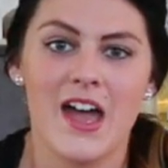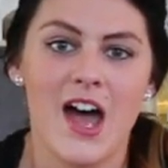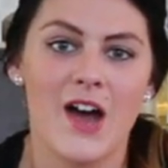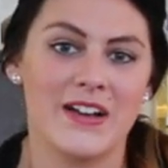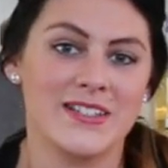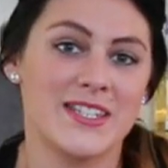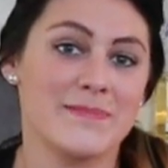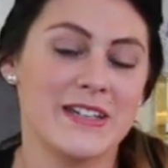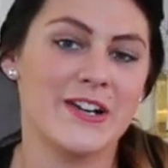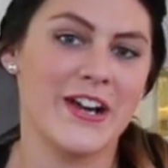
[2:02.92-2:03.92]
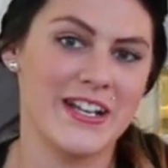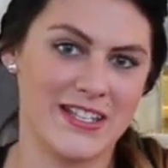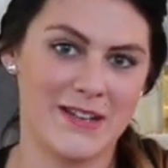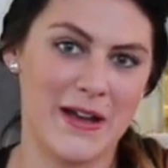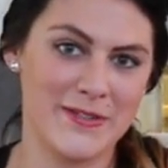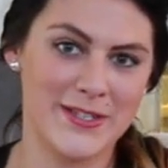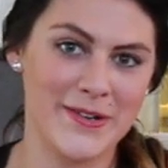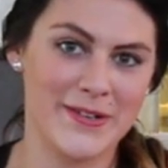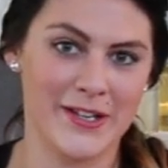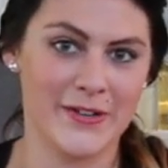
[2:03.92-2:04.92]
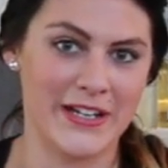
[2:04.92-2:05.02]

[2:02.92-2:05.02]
All right, something crazy about Zocalo